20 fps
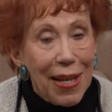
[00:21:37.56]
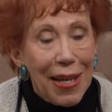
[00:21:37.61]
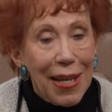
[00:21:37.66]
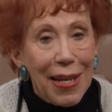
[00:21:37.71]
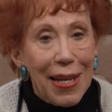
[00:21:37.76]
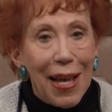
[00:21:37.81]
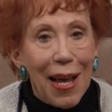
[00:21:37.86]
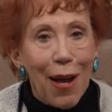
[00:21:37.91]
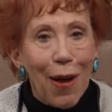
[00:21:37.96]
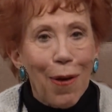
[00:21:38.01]

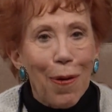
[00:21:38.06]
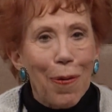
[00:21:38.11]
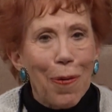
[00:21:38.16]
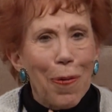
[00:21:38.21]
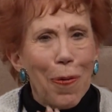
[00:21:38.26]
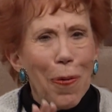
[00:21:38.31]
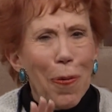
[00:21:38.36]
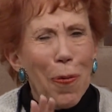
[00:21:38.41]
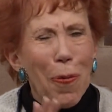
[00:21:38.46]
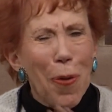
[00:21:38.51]
Now,
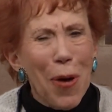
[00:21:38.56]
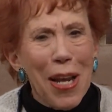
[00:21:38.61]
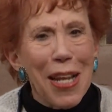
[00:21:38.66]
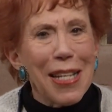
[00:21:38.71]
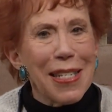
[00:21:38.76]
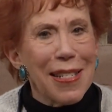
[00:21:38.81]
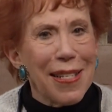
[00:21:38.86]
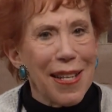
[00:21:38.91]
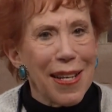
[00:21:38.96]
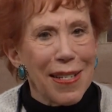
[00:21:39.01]
what
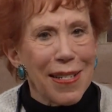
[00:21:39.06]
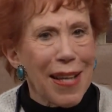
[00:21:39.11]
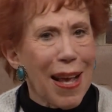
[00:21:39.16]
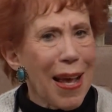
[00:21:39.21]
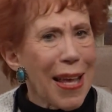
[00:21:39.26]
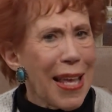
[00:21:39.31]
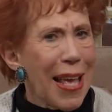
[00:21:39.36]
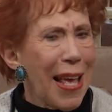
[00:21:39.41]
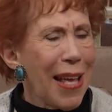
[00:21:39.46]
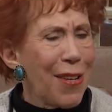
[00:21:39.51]
is this?
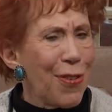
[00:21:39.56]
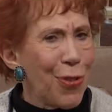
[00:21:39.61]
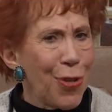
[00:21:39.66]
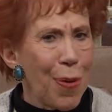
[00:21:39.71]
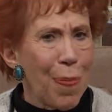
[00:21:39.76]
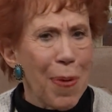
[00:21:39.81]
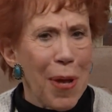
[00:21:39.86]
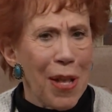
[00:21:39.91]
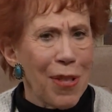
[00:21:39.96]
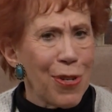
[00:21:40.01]
I can't
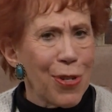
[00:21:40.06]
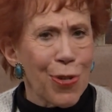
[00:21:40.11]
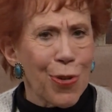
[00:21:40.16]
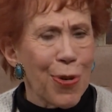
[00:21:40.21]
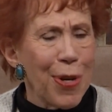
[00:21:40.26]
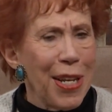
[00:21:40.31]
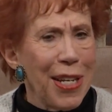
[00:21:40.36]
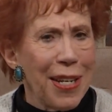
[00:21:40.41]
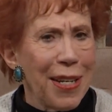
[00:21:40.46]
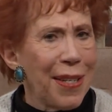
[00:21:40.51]
jump out of the
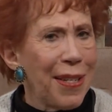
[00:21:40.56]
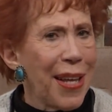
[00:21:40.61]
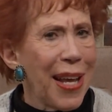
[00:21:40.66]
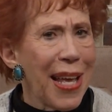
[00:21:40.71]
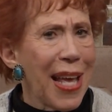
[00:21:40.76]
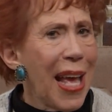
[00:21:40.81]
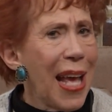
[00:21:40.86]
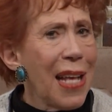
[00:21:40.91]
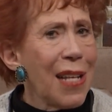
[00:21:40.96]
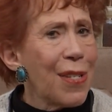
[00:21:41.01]
screen and lay
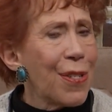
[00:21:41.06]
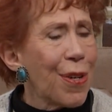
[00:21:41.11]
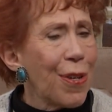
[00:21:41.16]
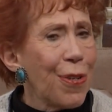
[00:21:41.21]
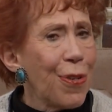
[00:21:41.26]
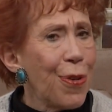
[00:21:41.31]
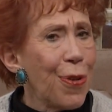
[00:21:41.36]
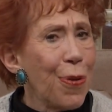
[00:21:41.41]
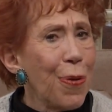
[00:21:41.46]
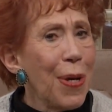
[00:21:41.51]
hands
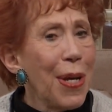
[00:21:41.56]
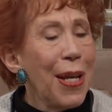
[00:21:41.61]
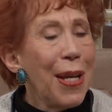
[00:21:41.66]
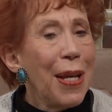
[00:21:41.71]
on you,